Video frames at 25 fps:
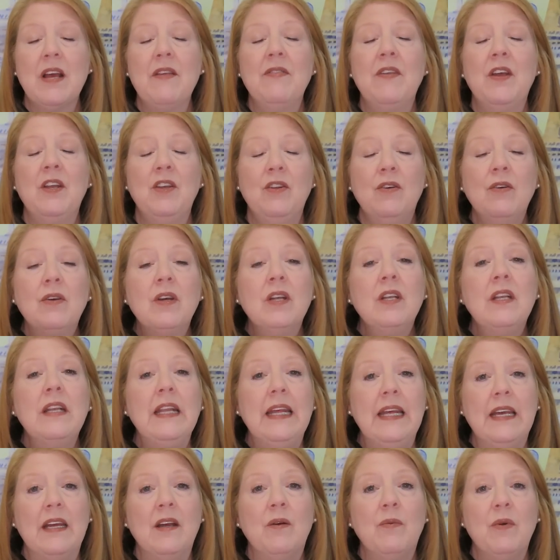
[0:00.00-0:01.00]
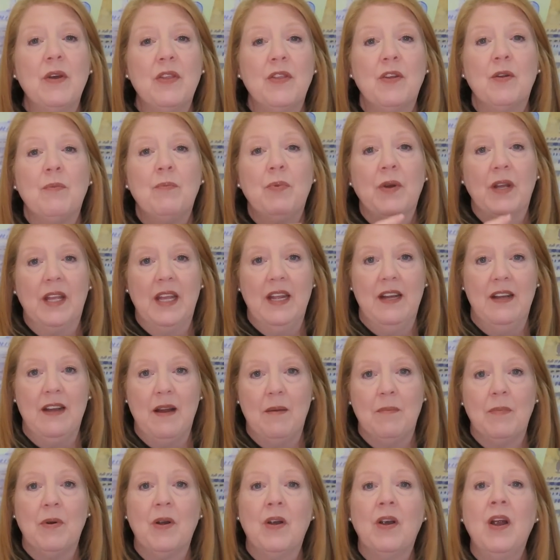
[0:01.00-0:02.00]
and then you can link it with your booking
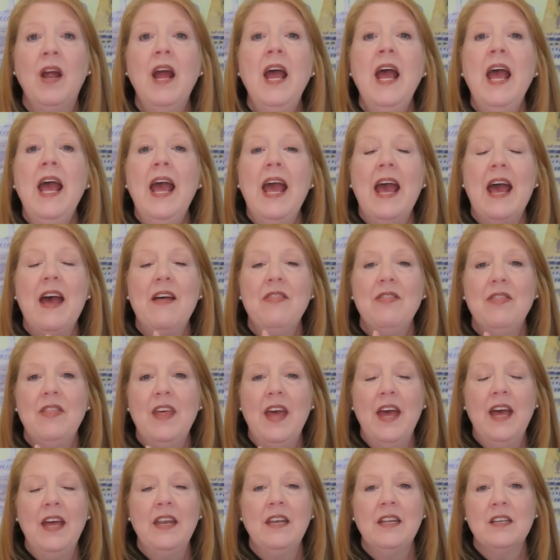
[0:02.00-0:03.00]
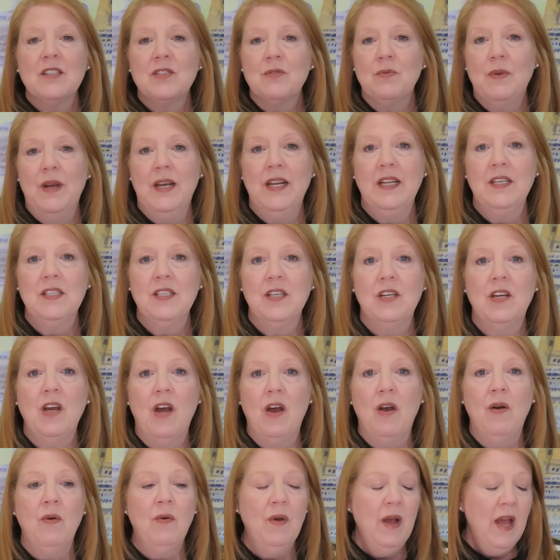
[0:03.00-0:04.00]
number, and then it's ready to
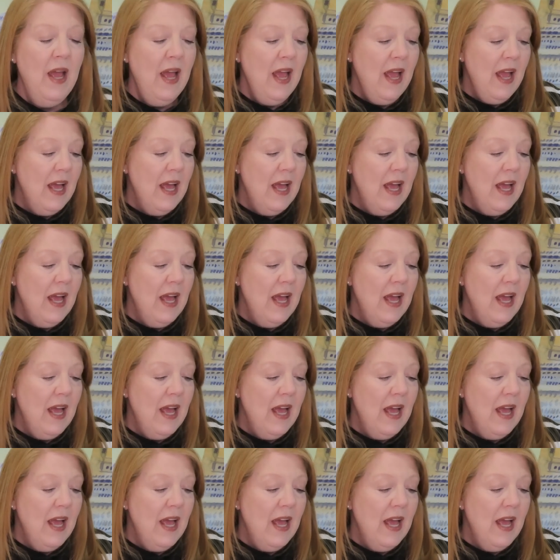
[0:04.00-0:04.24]
go.